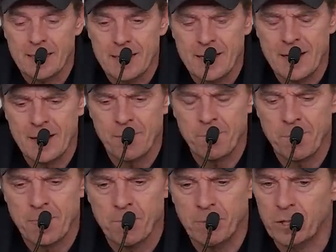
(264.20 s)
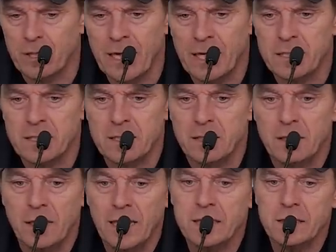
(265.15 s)
Um, but the next
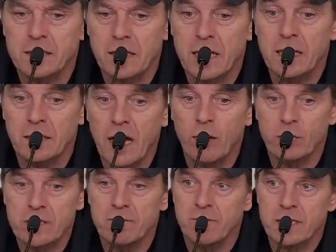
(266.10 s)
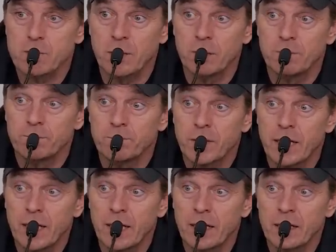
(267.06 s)
the next thing now is investment.
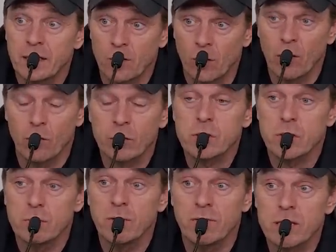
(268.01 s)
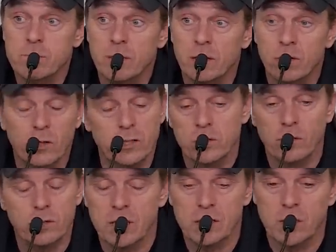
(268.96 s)
Uh, you know, long-term investment,
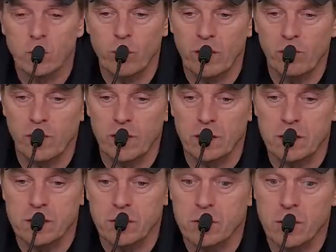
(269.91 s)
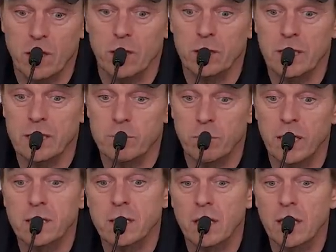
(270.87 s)
not just a quick fix. Because a lot of these
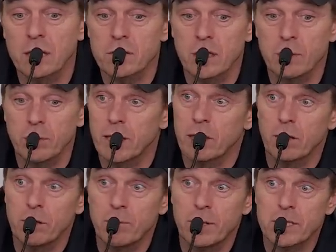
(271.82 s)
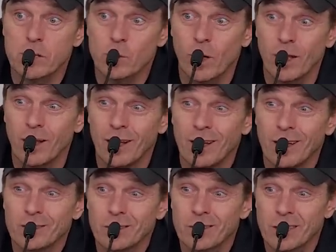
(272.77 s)
players, I think, is going to play the Olympics as well.
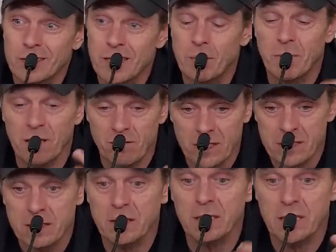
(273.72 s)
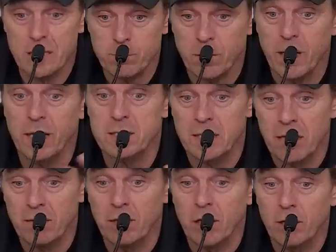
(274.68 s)
So it's like keeping investing in these players and
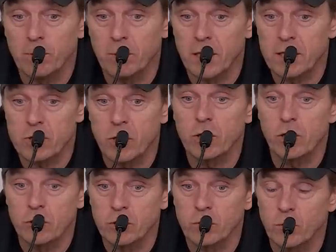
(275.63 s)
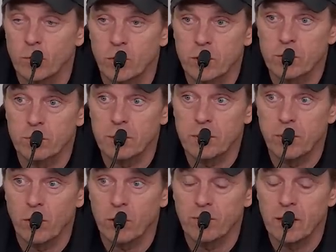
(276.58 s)
have a lot of players knocking on the door wanting to be a
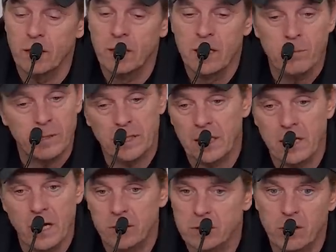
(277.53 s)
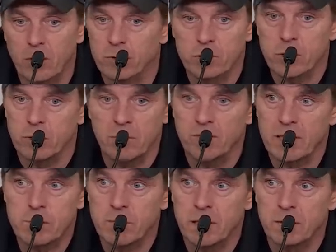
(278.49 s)
part of it. But then now it's the long-term
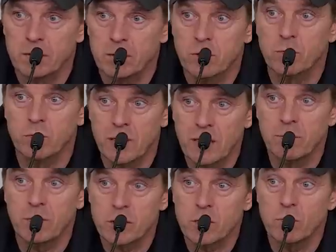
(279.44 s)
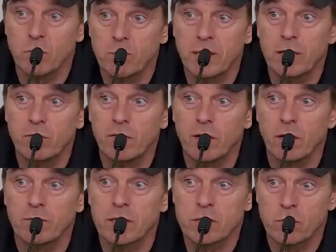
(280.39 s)
investment to really make sure we benefit
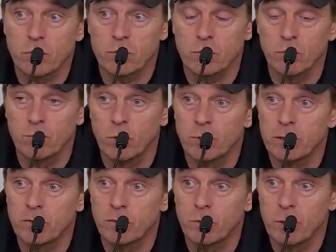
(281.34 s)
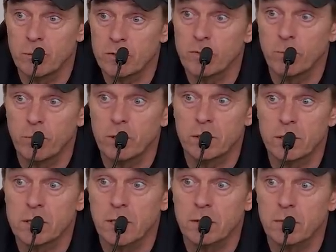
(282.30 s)
of this crossroad moment for women's football in
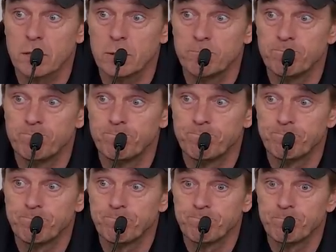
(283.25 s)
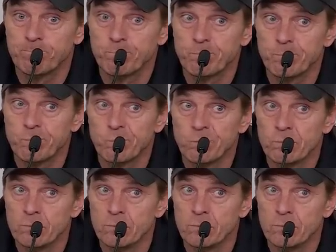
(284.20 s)
this country. Thank